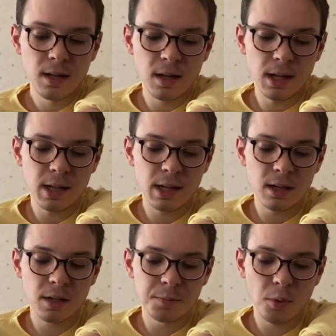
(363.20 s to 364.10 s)
And then a
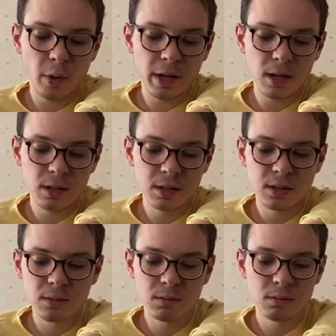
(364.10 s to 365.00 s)
little pointer,
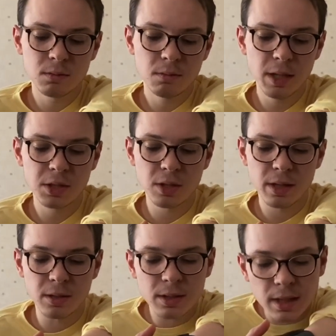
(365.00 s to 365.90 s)
just make sure that
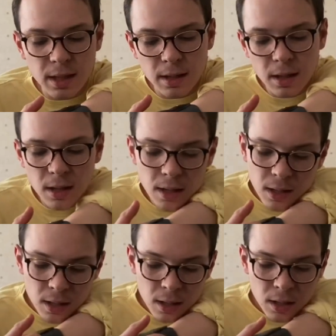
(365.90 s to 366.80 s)
your skin
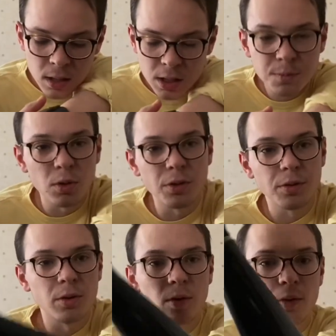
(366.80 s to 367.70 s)
is pulled
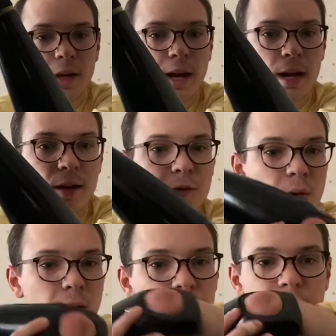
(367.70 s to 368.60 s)
through there if you
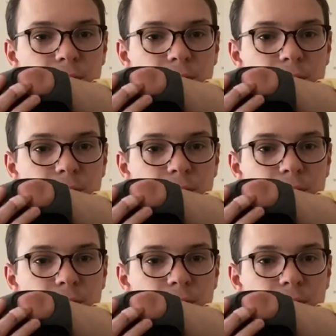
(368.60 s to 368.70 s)
have